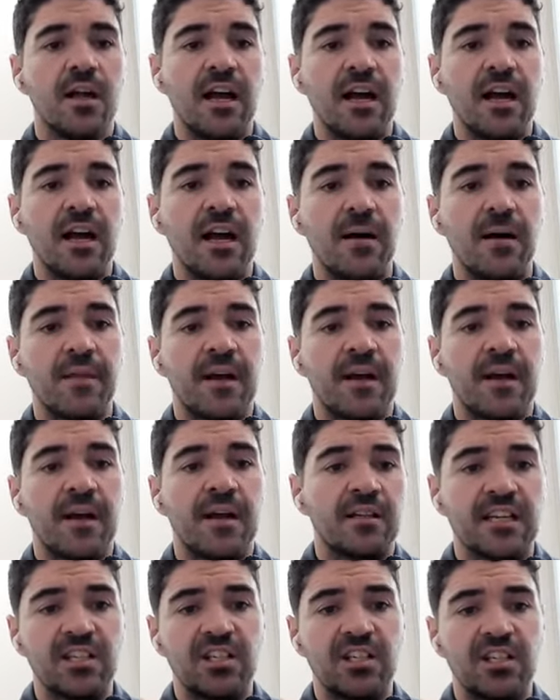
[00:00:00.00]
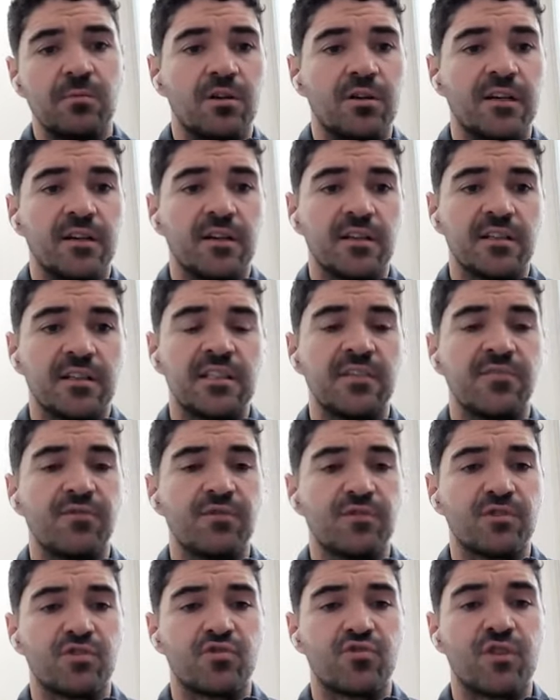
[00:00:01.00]
Um, and essentially, we're looking at
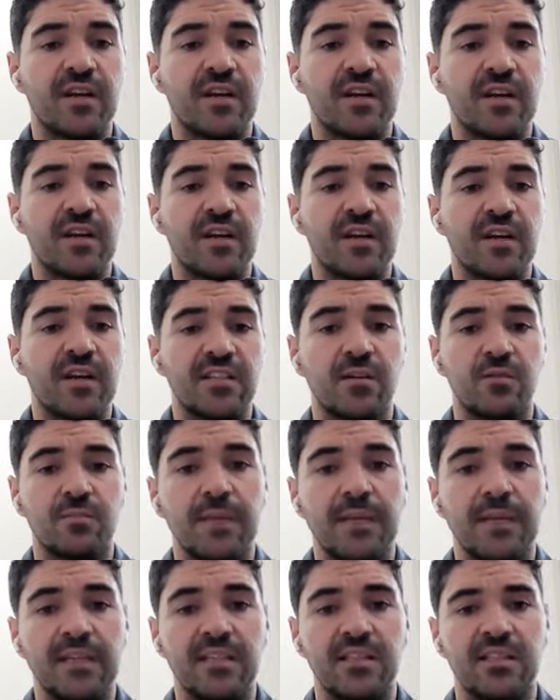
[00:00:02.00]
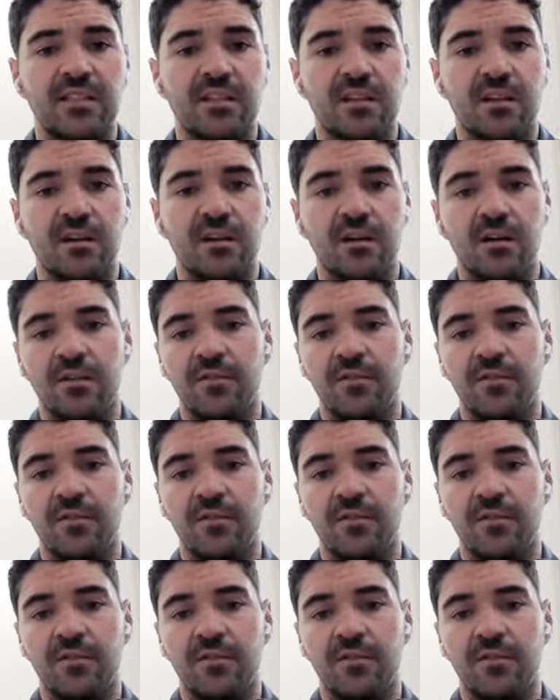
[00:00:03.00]
different training zones based on